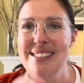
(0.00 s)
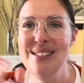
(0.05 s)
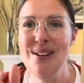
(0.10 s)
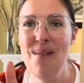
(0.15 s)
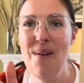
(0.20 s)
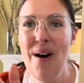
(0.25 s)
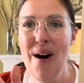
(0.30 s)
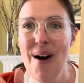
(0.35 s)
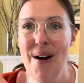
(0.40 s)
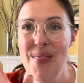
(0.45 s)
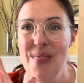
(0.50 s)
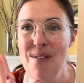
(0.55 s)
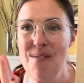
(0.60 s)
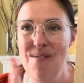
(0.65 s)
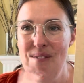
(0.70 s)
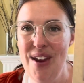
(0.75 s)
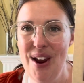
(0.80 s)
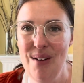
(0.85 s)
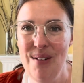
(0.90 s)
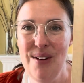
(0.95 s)
So on the
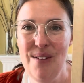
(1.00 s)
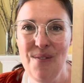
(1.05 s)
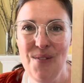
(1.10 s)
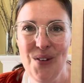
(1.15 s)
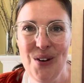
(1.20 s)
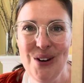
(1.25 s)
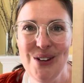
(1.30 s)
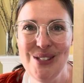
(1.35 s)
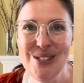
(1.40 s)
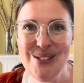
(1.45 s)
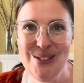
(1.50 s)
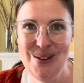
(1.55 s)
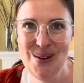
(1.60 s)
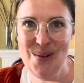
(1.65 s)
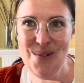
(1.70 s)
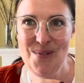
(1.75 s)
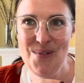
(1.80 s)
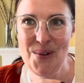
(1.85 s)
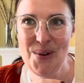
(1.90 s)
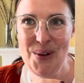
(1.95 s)
very first
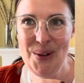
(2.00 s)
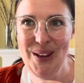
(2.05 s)
snowfall